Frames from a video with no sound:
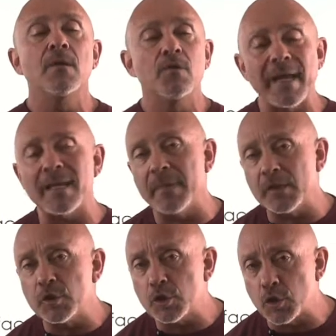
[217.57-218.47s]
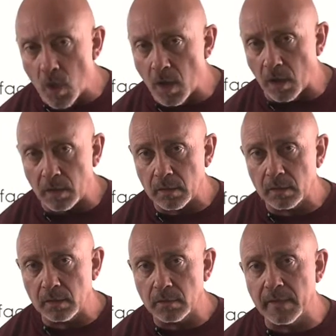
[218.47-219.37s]
you got to make sure
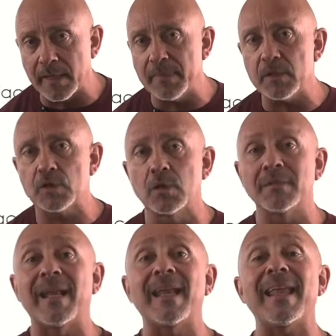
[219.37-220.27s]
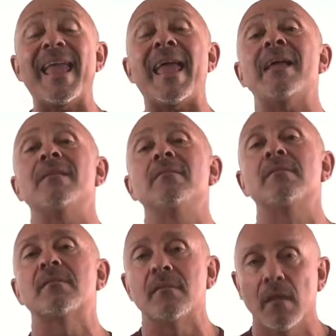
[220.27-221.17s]
that it
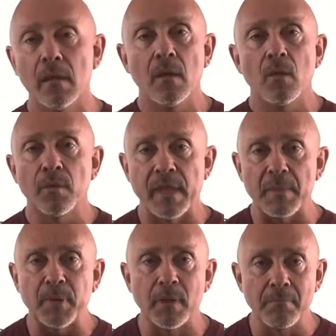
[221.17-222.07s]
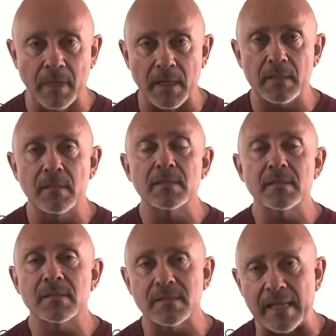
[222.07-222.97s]
ends with a permit
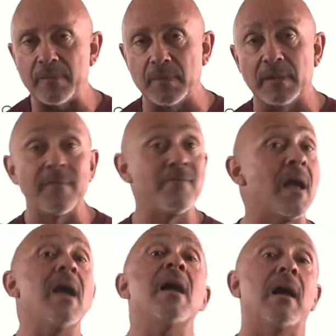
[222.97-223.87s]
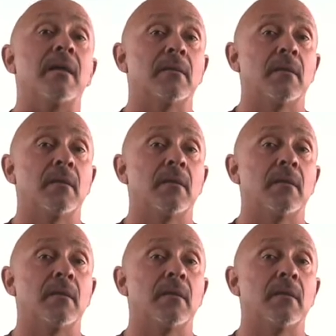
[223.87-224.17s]
statement. If not,